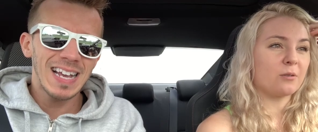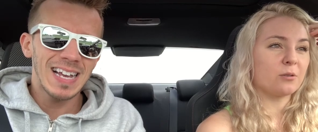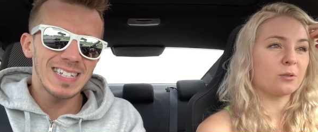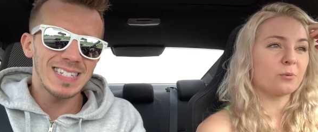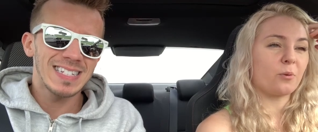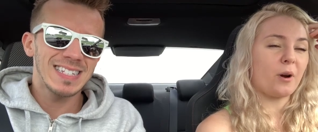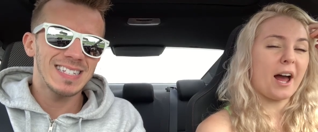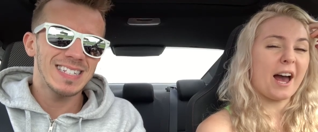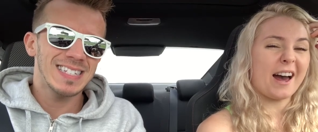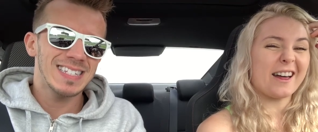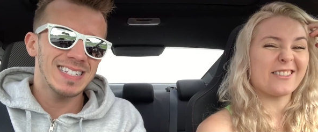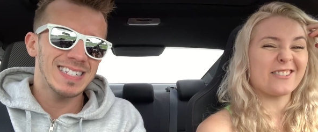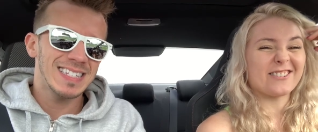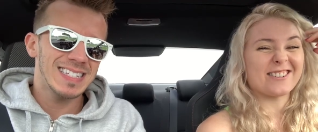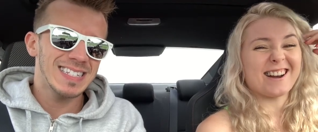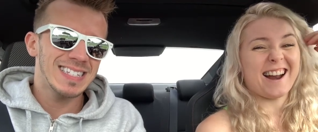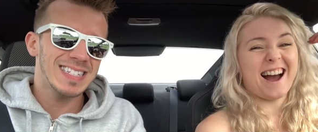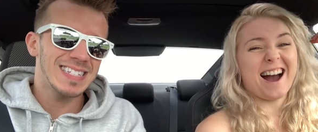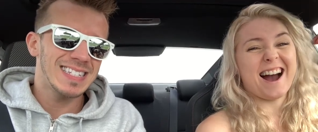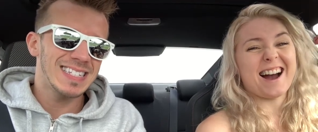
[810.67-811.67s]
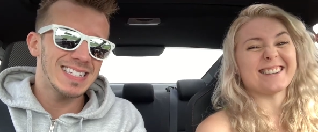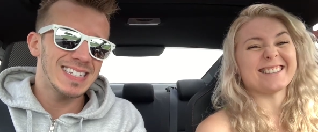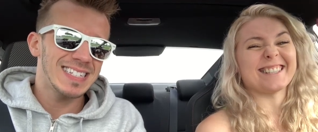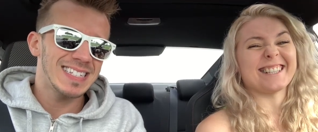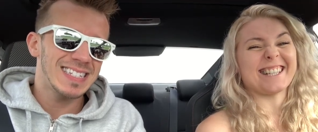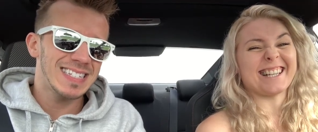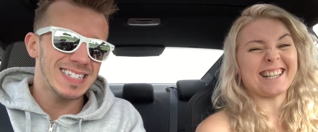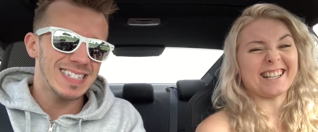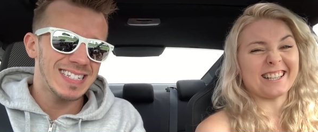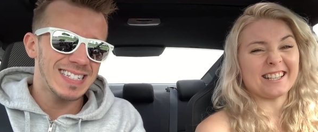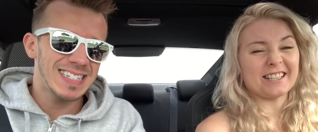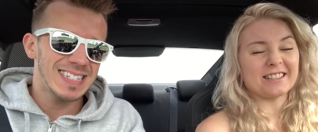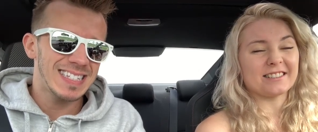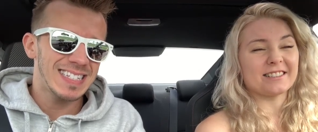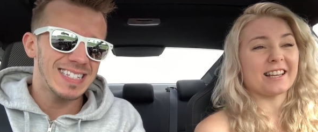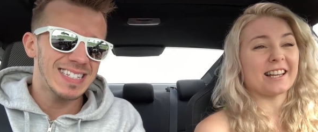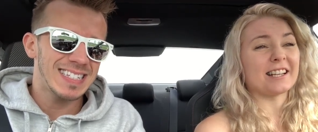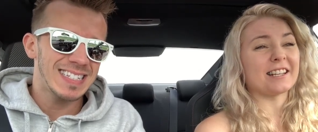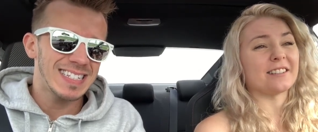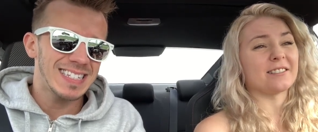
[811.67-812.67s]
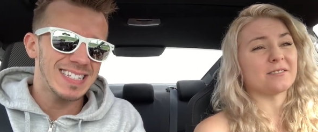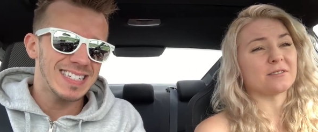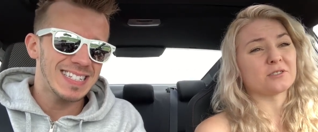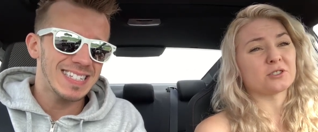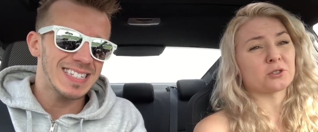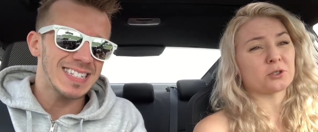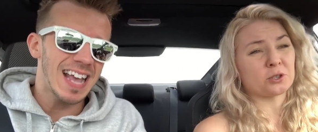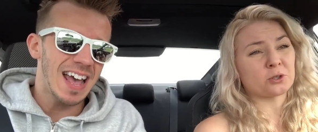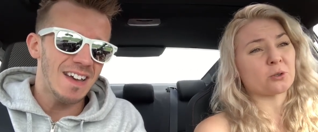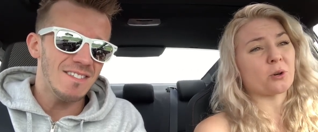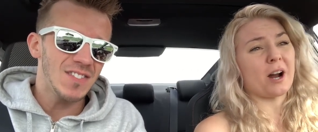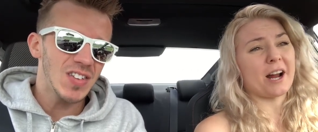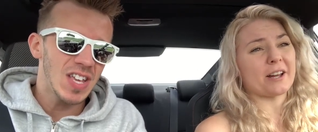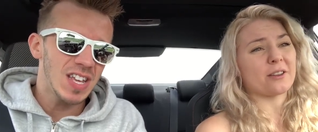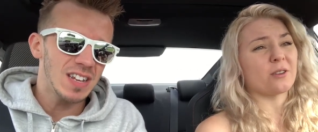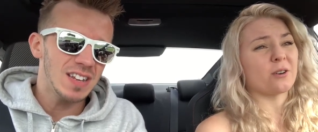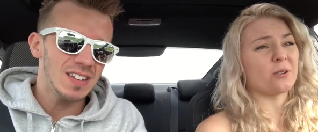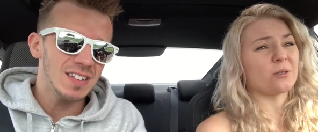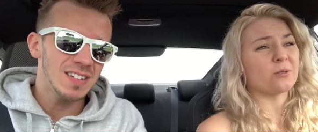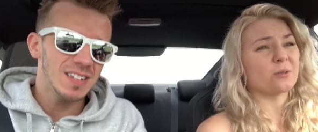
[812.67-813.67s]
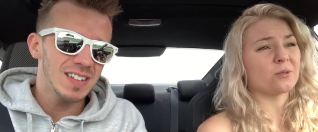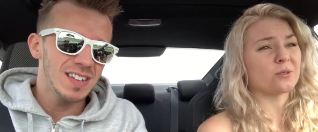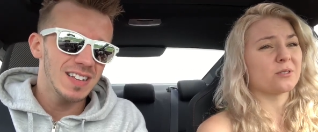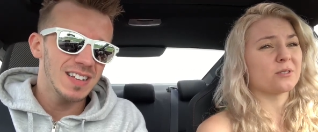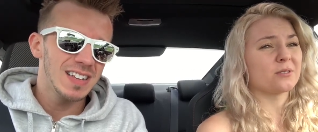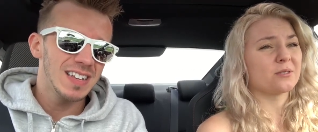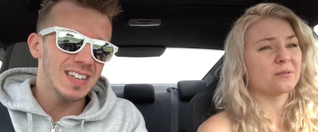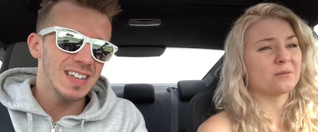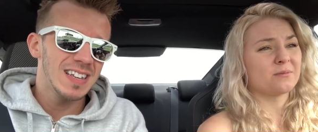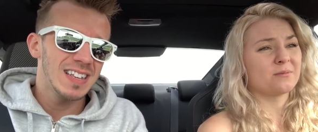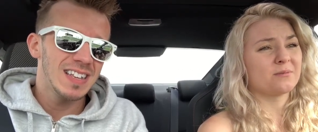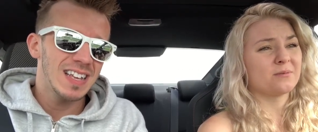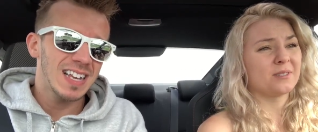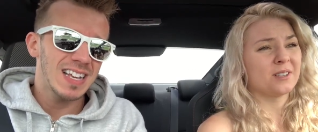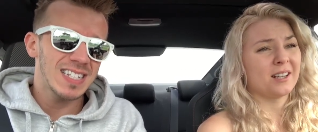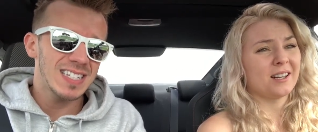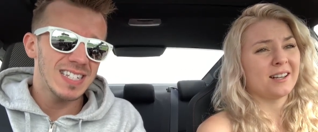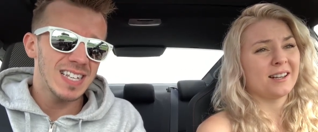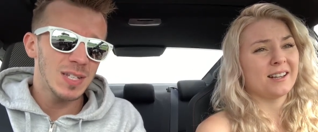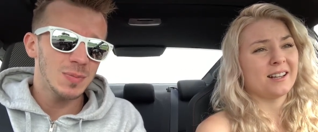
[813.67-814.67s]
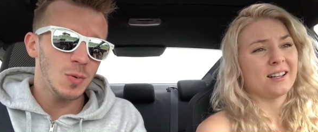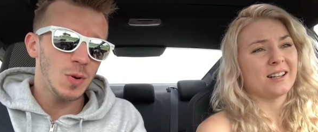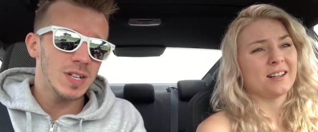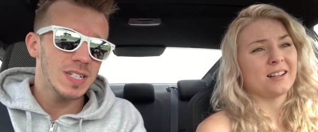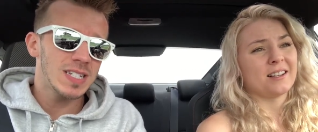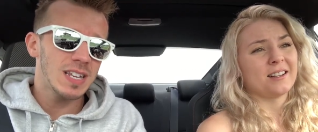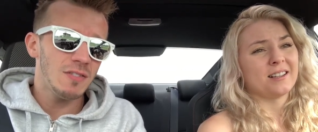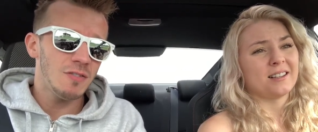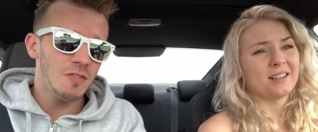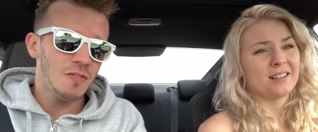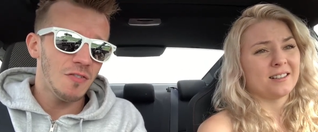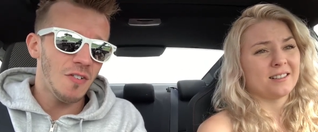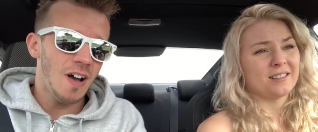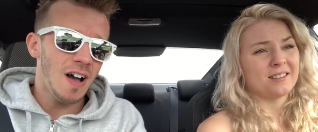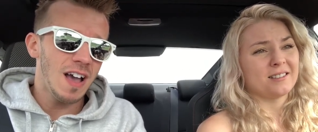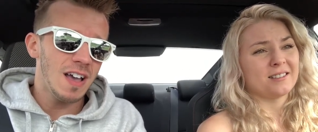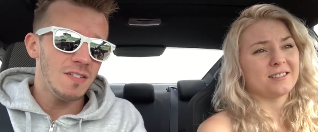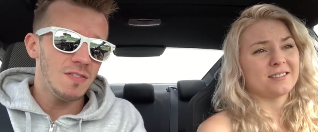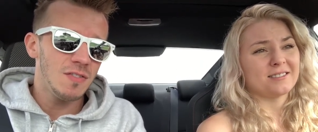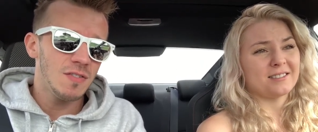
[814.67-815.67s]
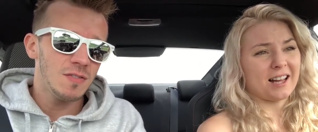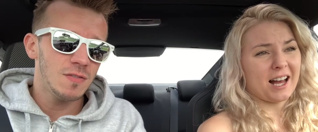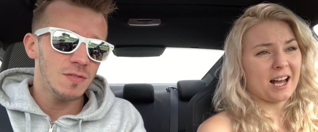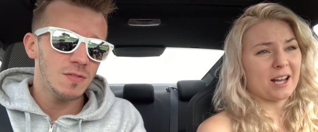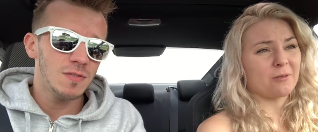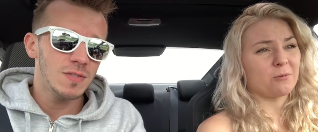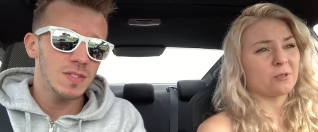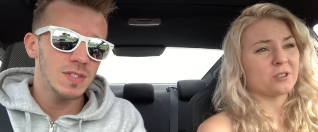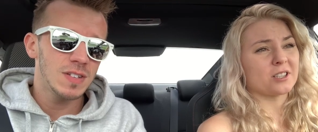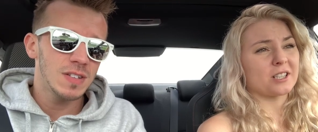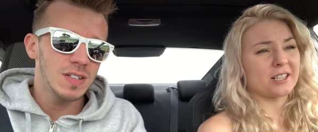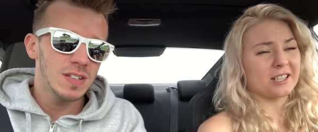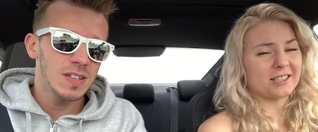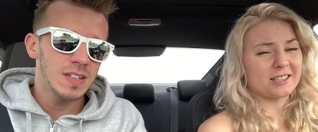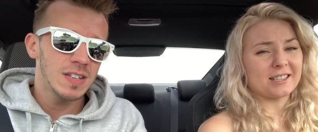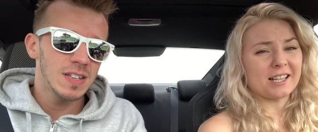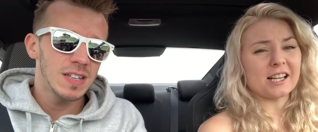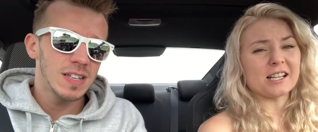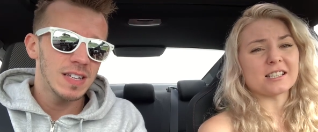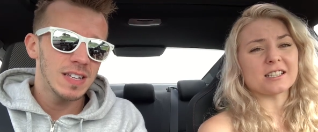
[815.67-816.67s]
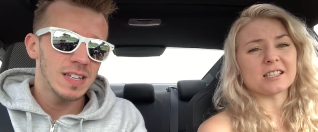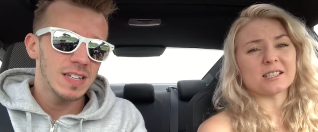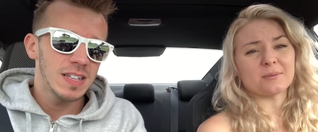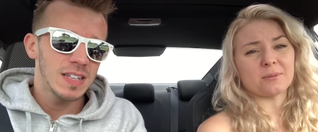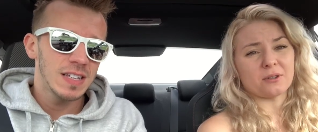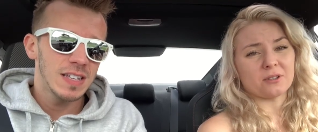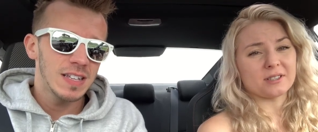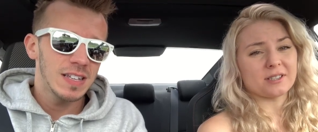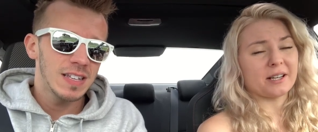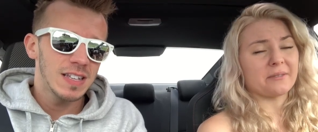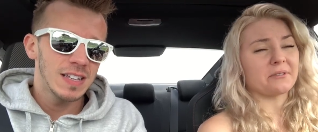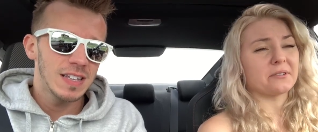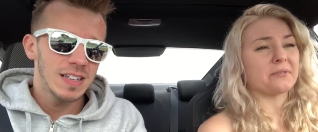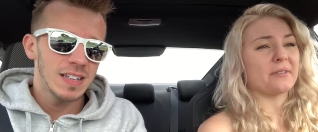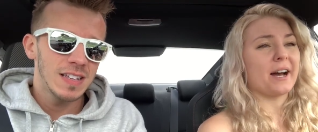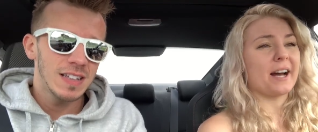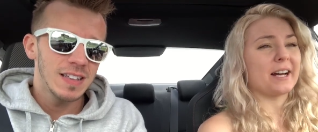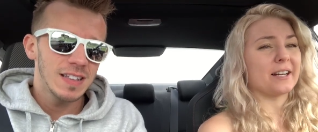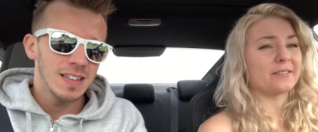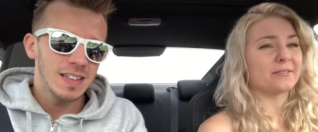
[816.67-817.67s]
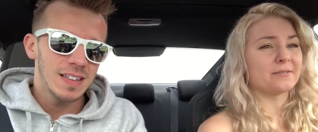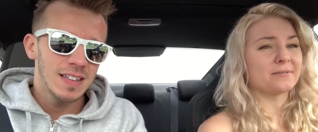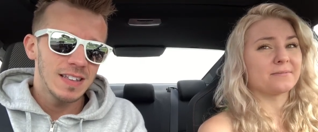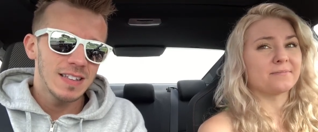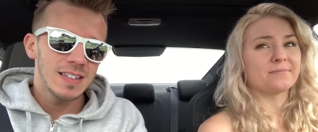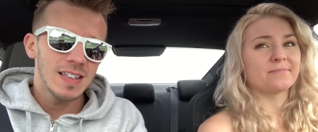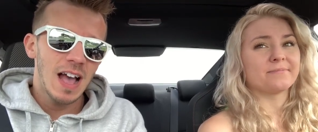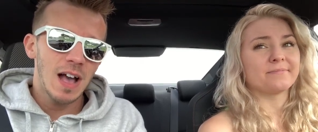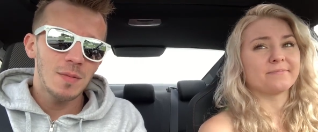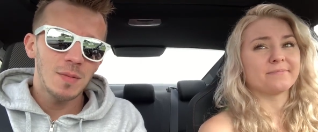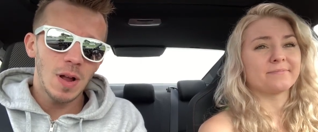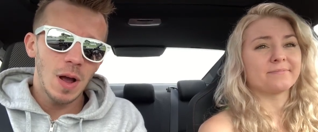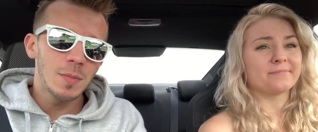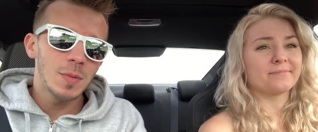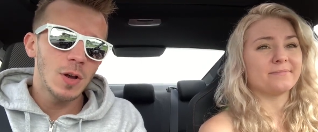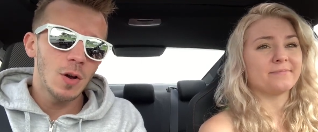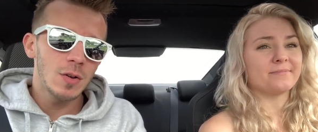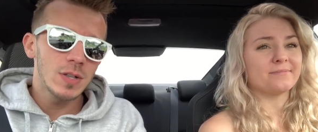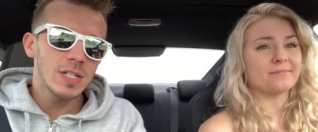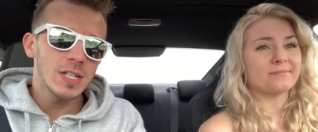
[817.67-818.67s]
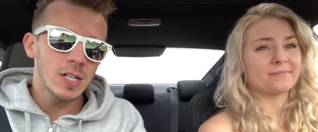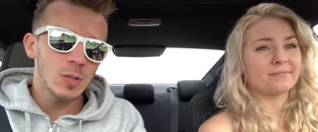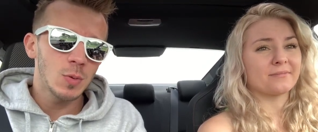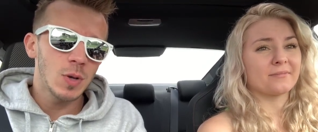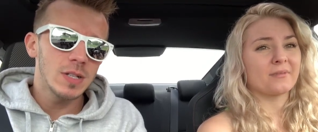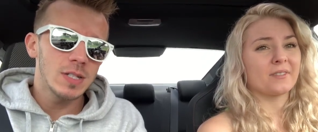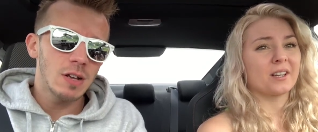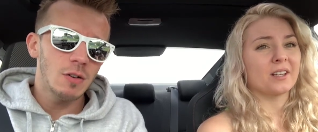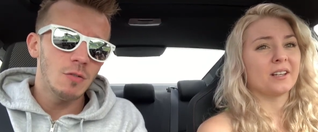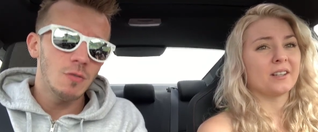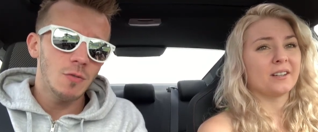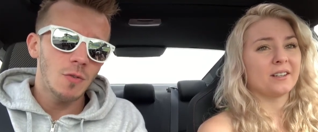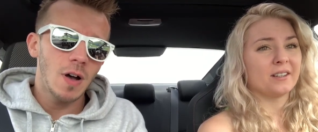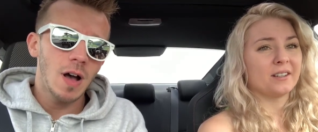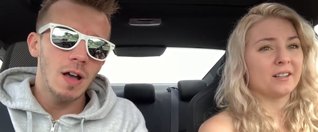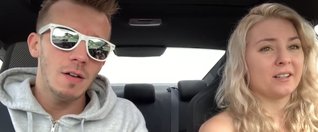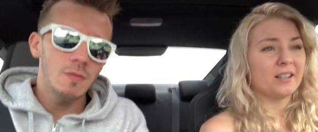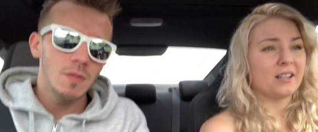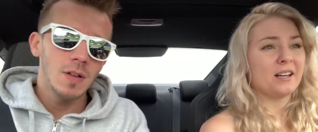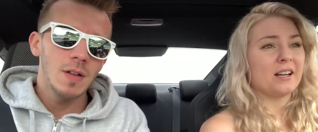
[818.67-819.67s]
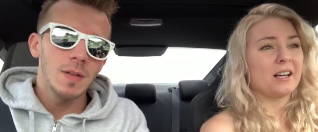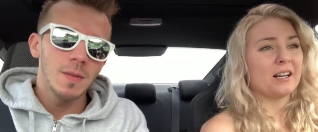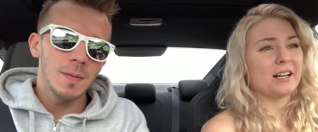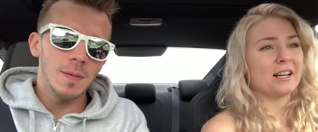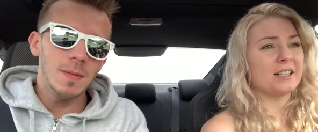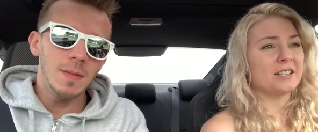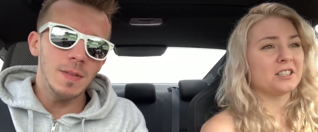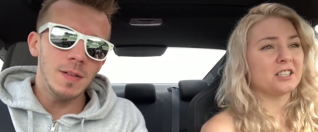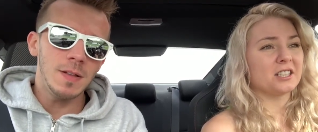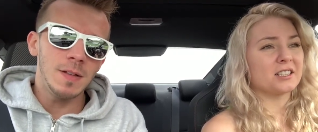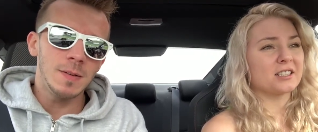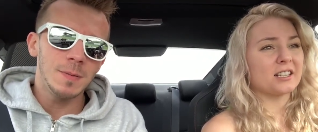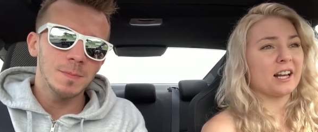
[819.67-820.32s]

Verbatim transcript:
Speaker 1: would rather not eat than try bin? those.
Speaker 2: Six point seven five.
Speaker 1: I was gonna say six point seven five.
Speaker 2: I'm, I'm gonna go with six point seven five. It's just